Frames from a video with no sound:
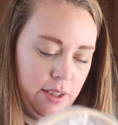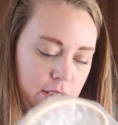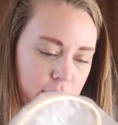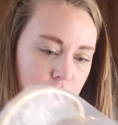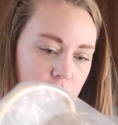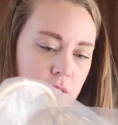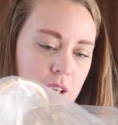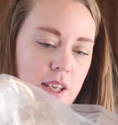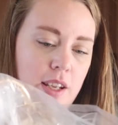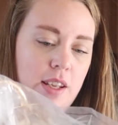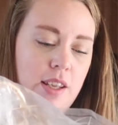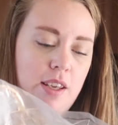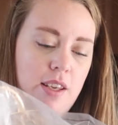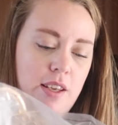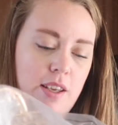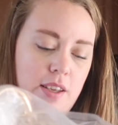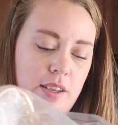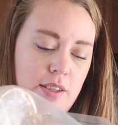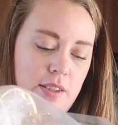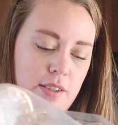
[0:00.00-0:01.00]
So it
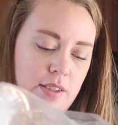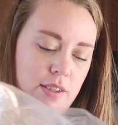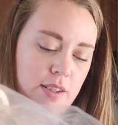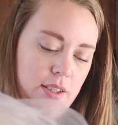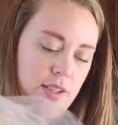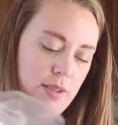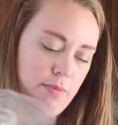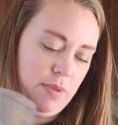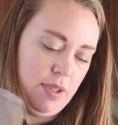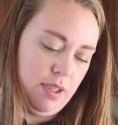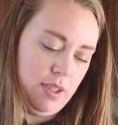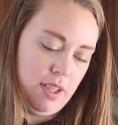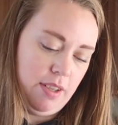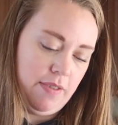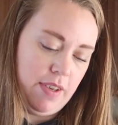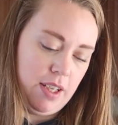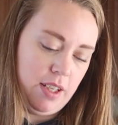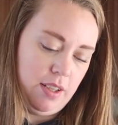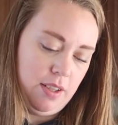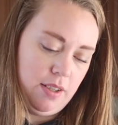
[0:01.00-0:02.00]
is, see
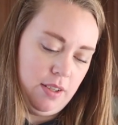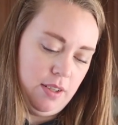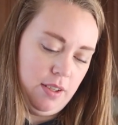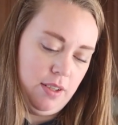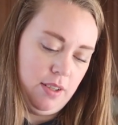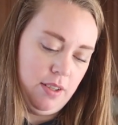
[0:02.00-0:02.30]
if I can